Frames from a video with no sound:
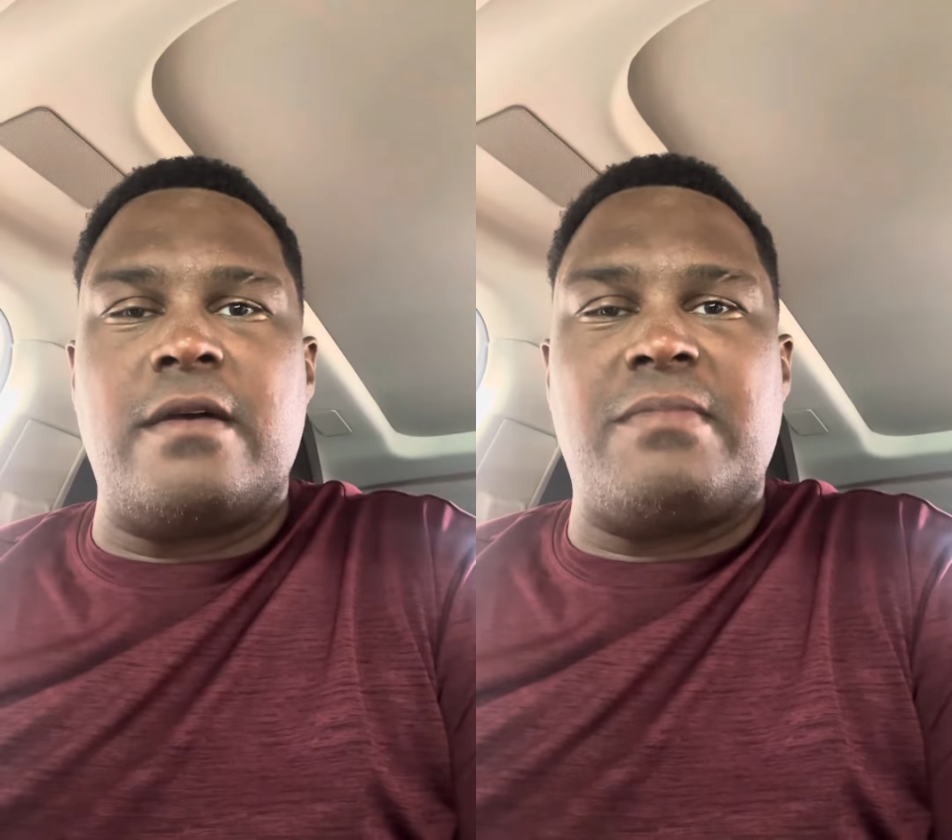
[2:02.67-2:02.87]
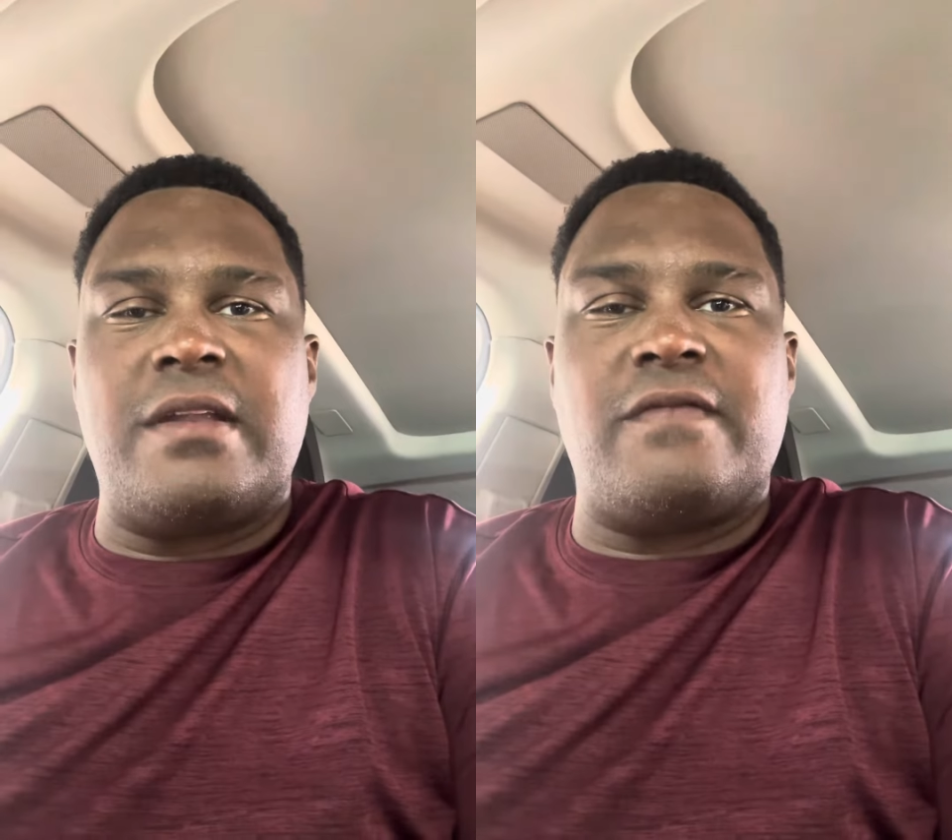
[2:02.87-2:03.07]

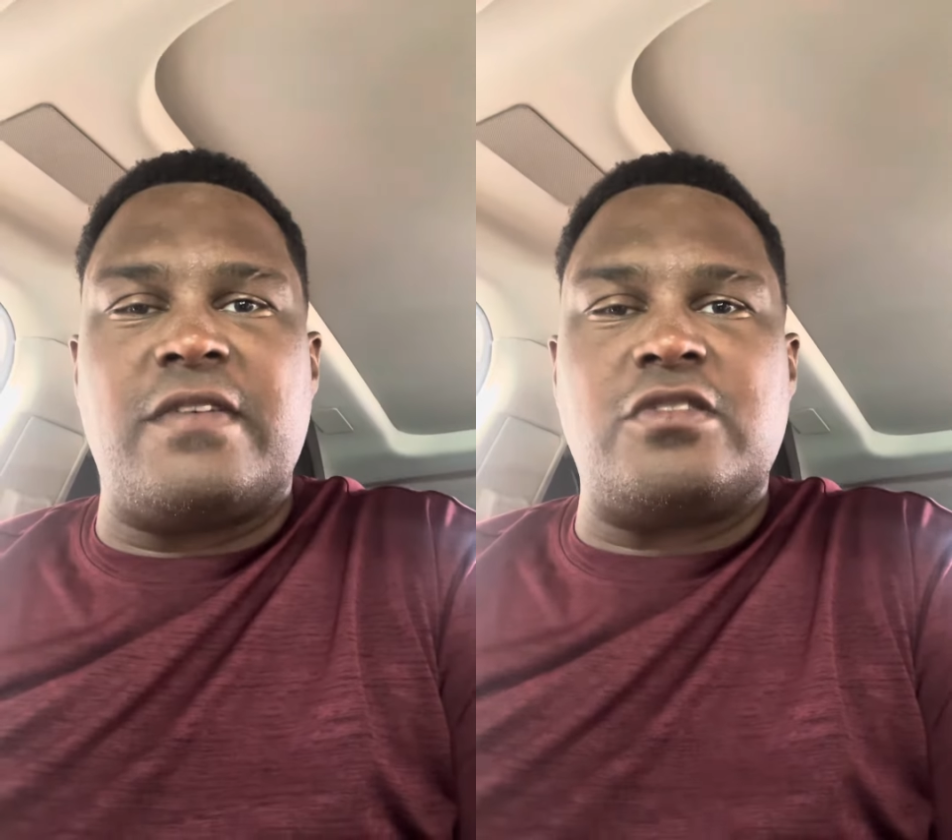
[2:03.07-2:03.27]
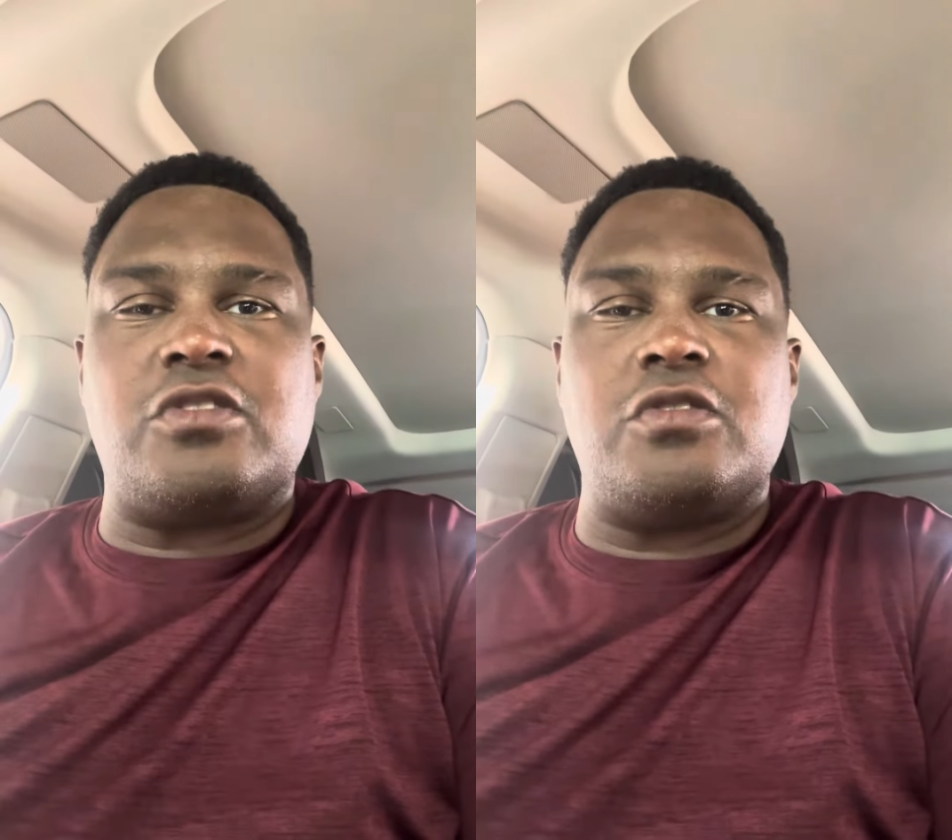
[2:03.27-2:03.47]

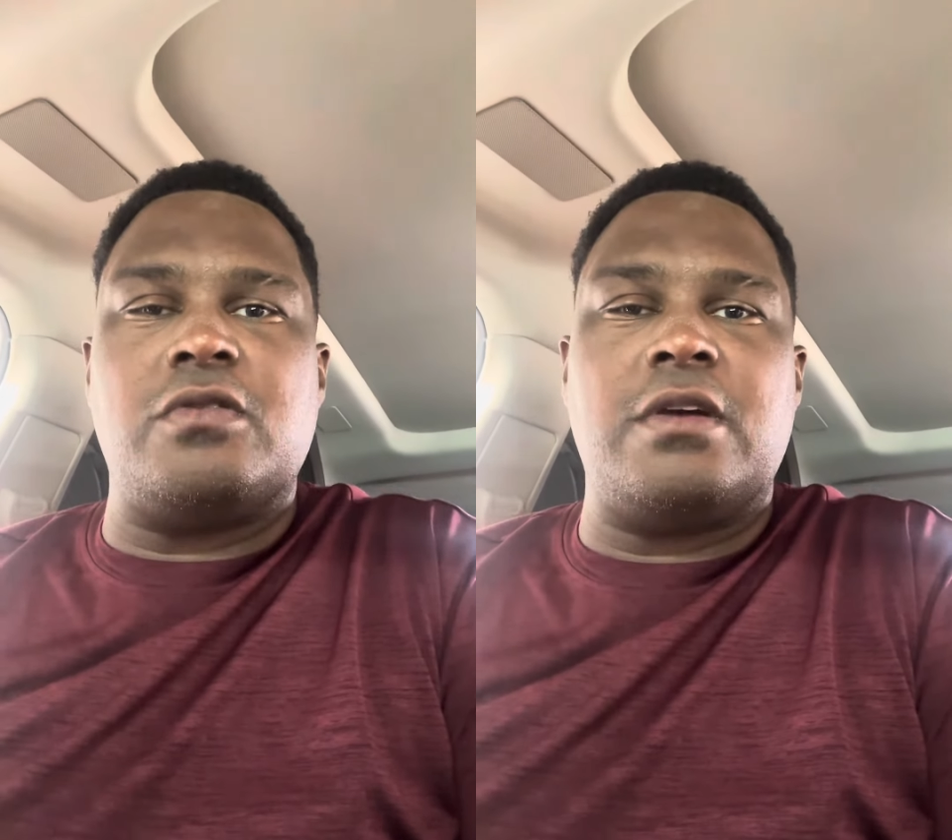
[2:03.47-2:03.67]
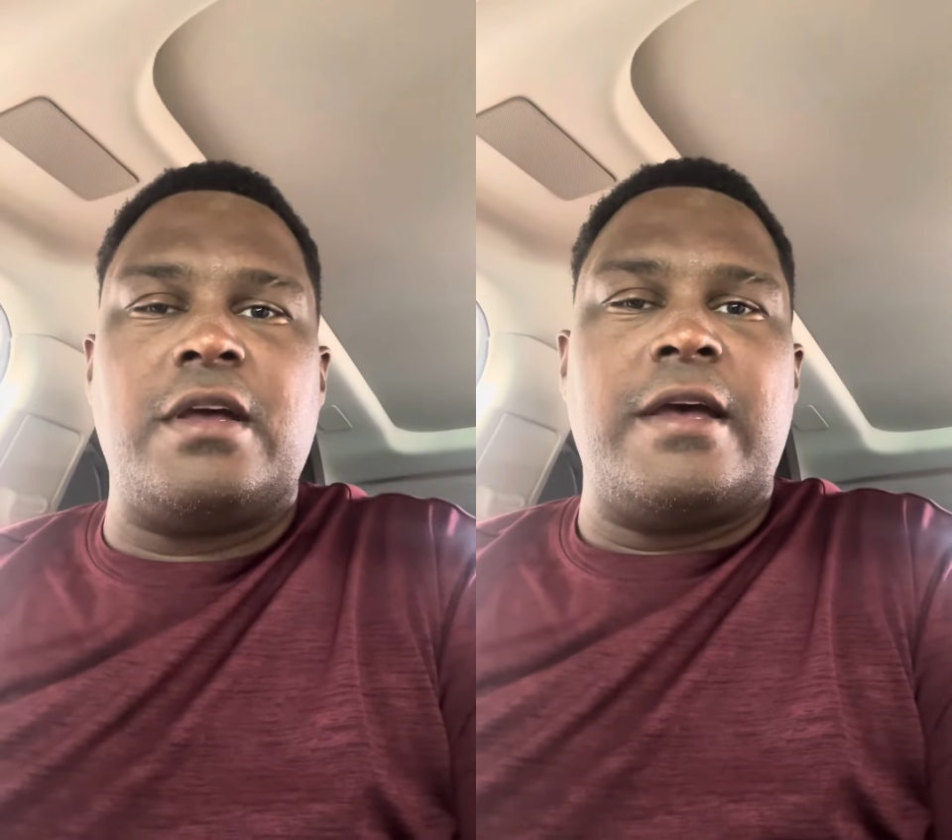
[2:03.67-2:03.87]
benefits you,
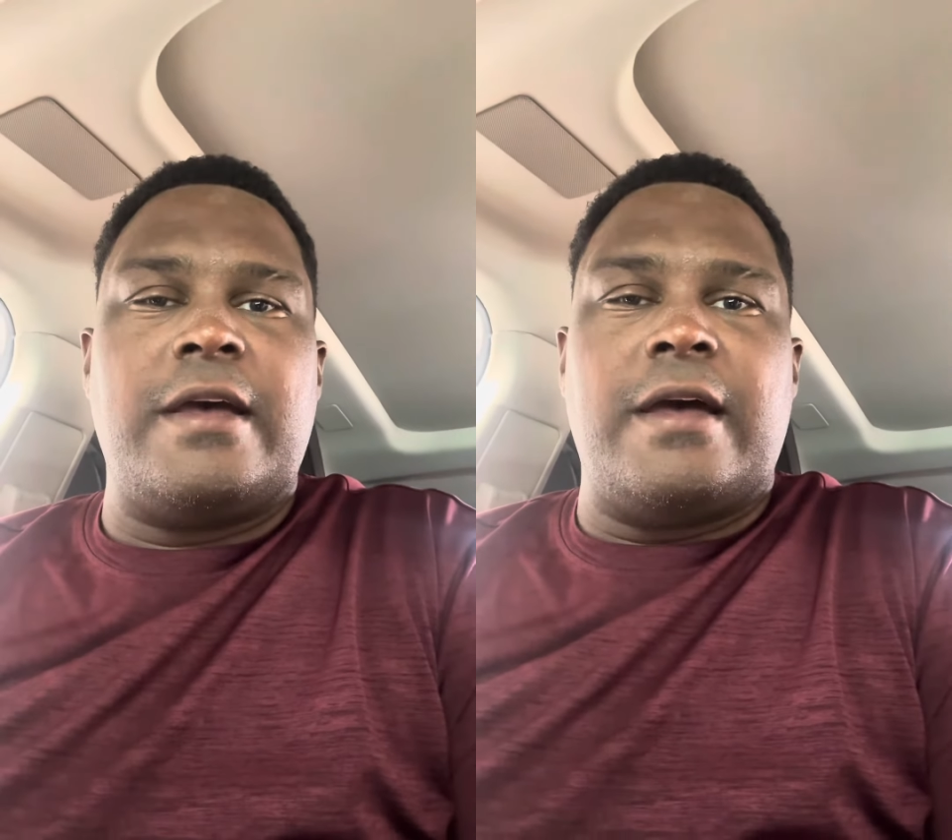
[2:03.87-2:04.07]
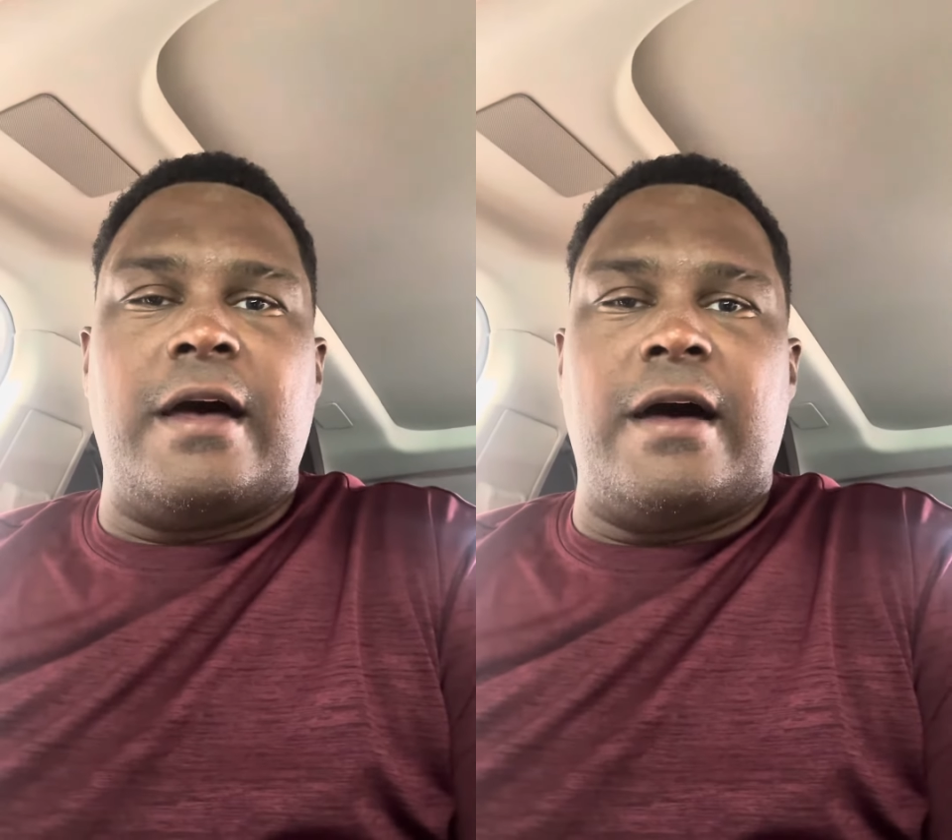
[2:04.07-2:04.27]

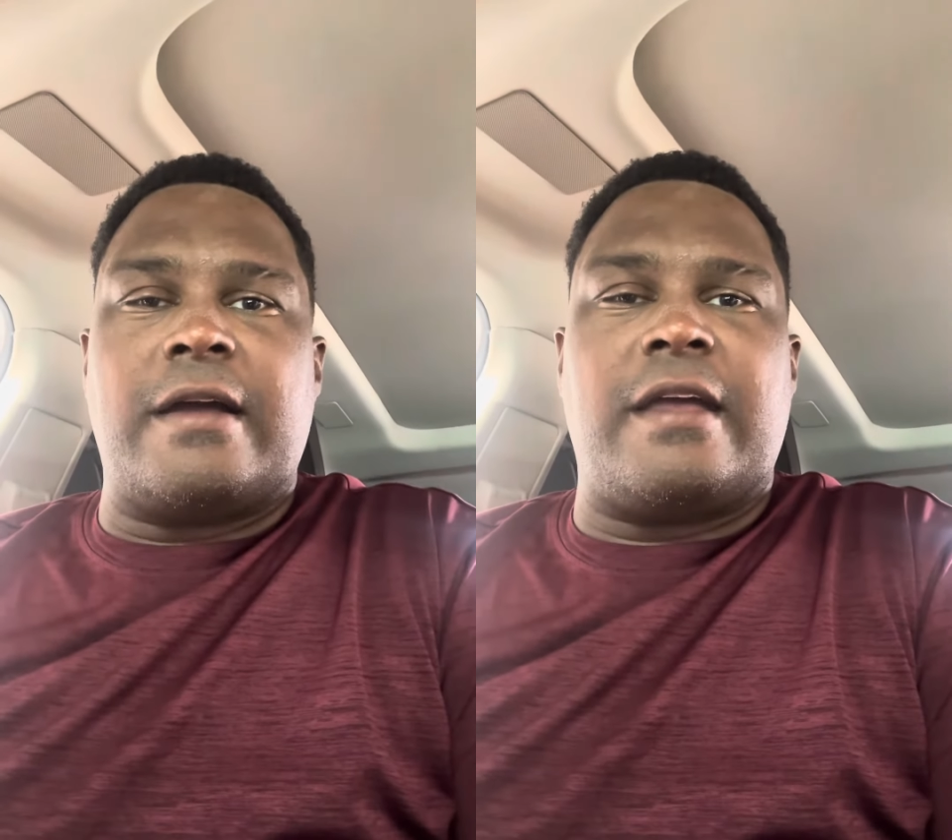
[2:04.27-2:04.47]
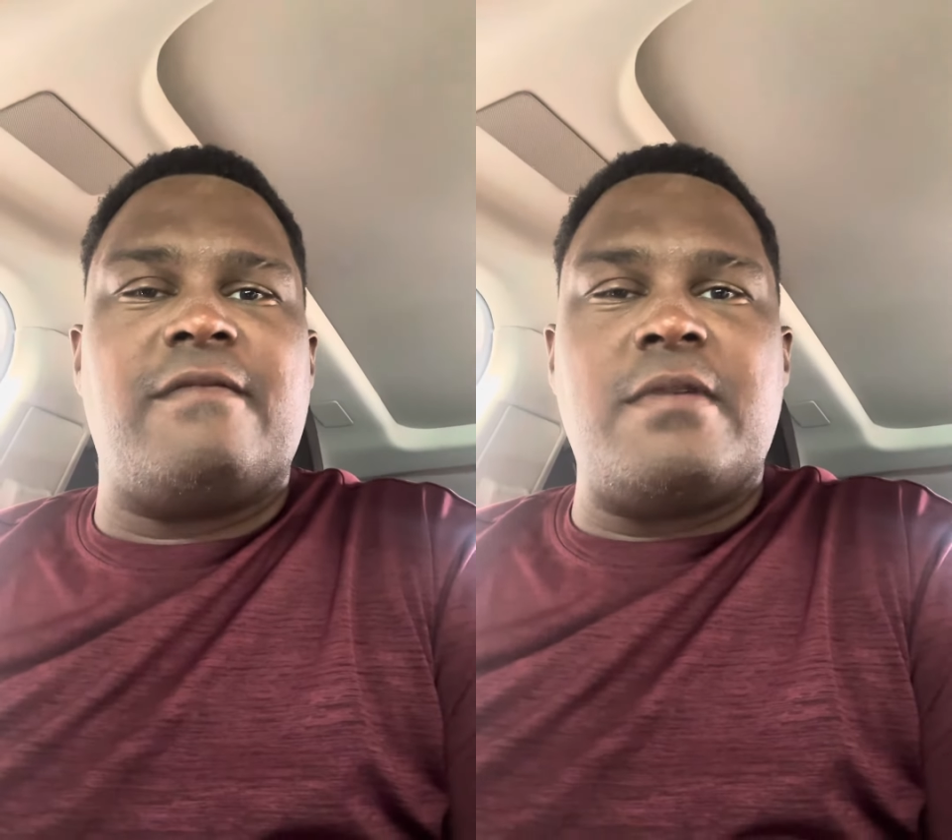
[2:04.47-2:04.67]

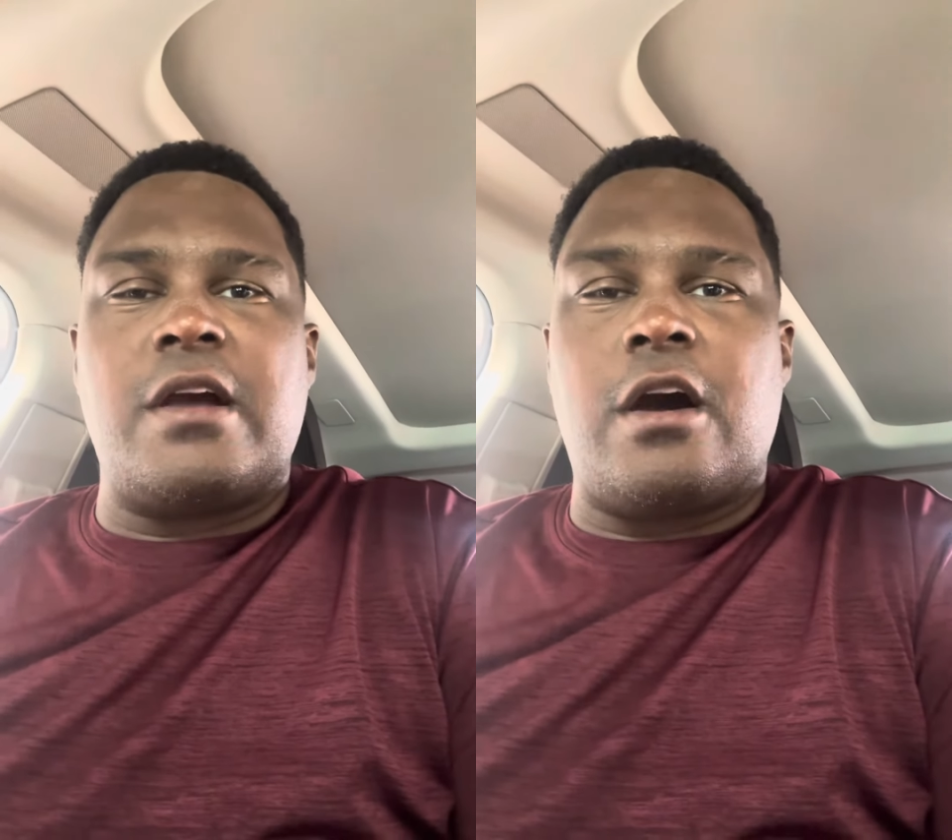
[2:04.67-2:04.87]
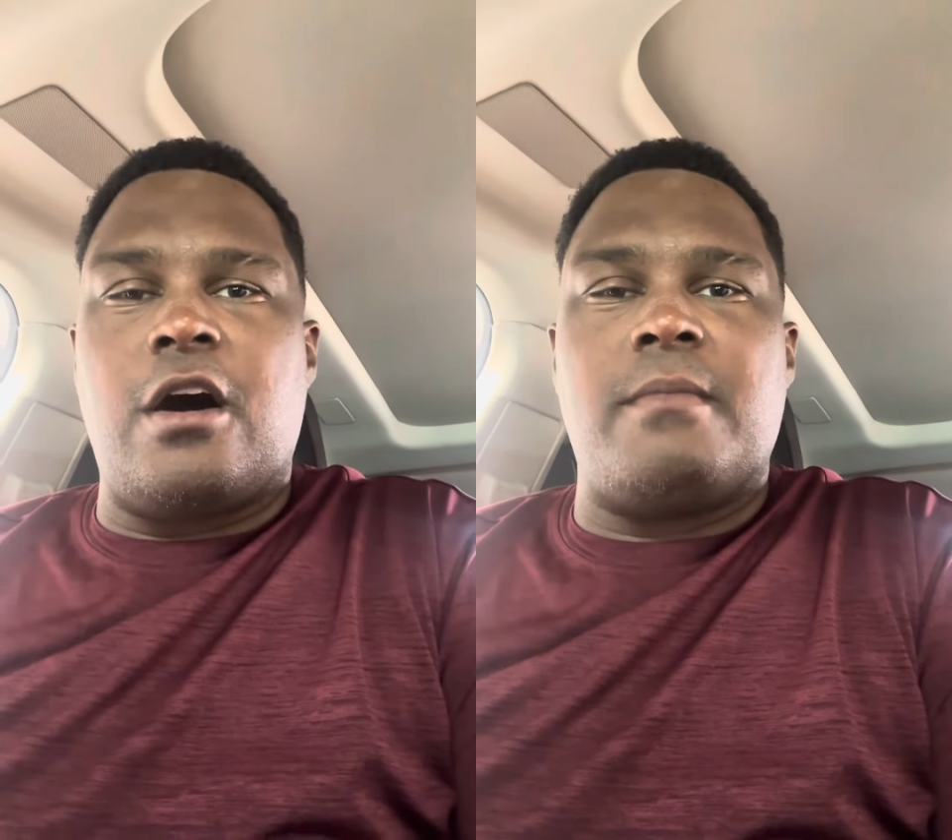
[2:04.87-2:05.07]
give me a call.